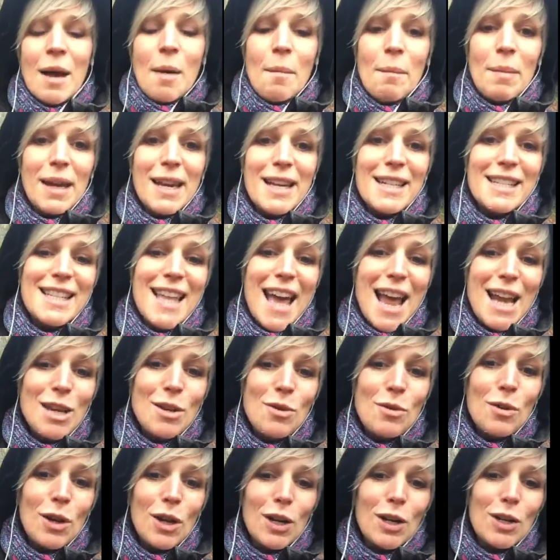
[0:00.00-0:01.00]
because then
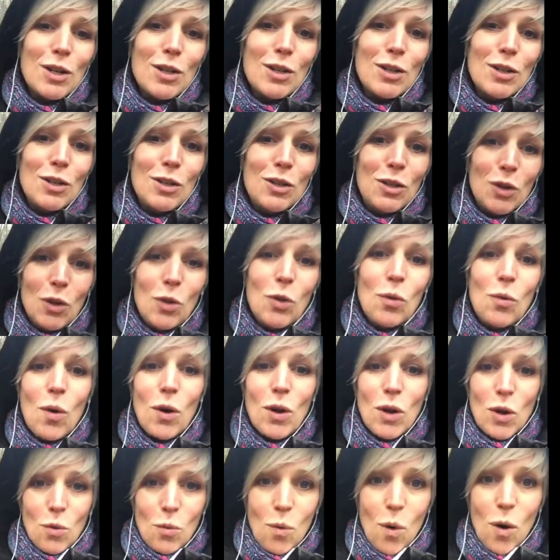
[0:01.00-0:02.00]
you can do
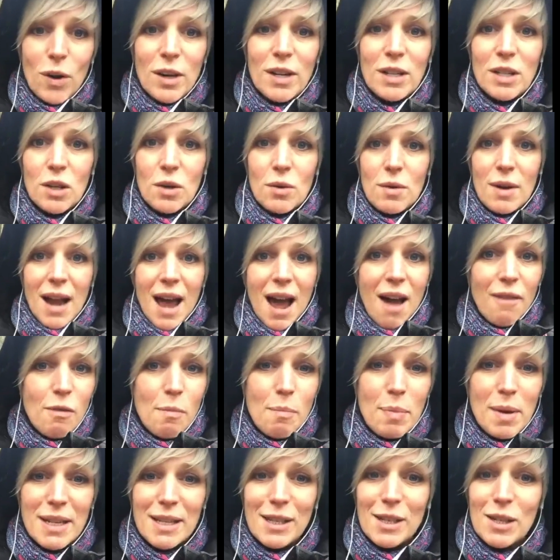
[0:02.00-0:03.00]
what you want to do and have a
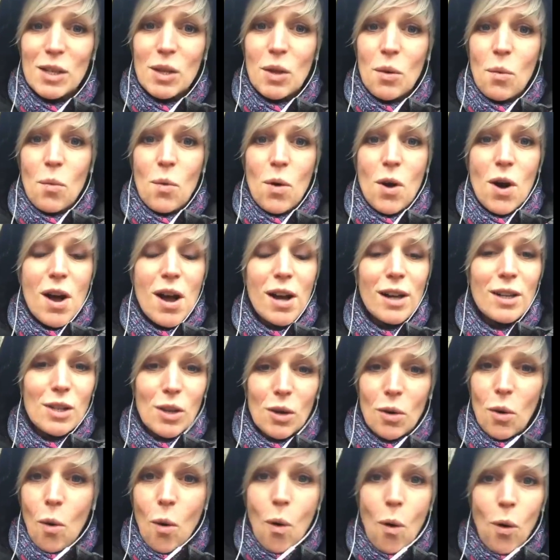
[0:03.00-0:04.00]
business that works
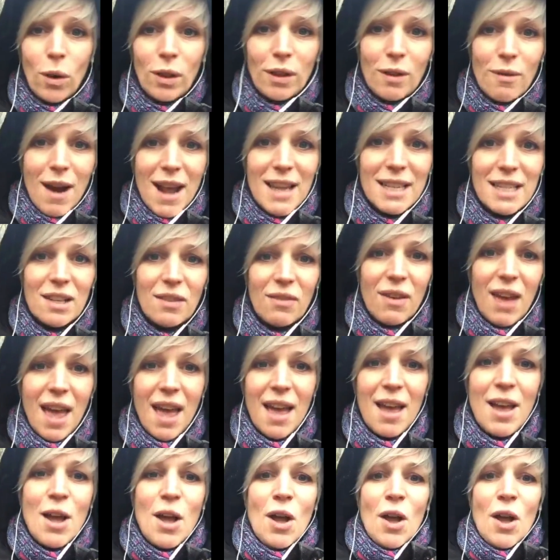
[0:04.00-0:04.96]
and all the rest of it